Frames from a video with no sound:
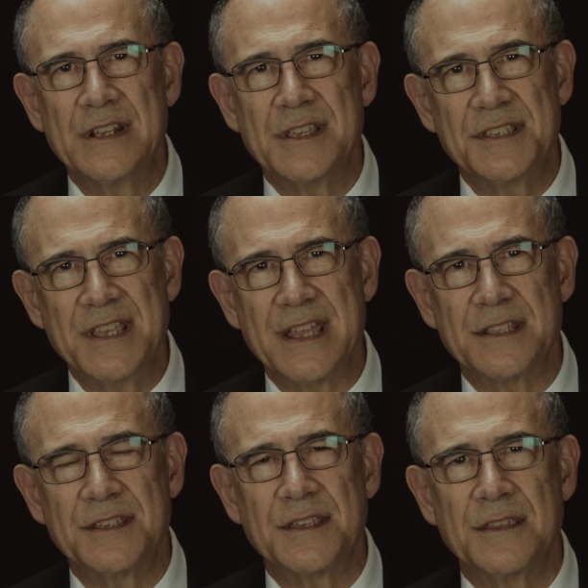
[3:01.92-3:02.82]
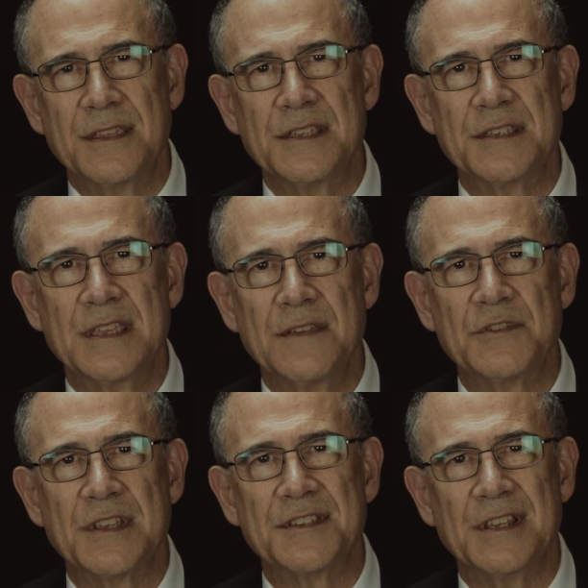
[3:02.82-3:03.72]
in a sense, this
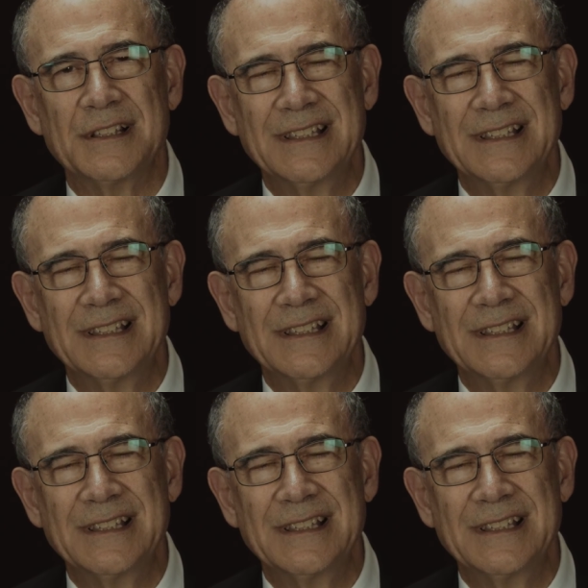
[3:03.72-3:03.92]
gives us a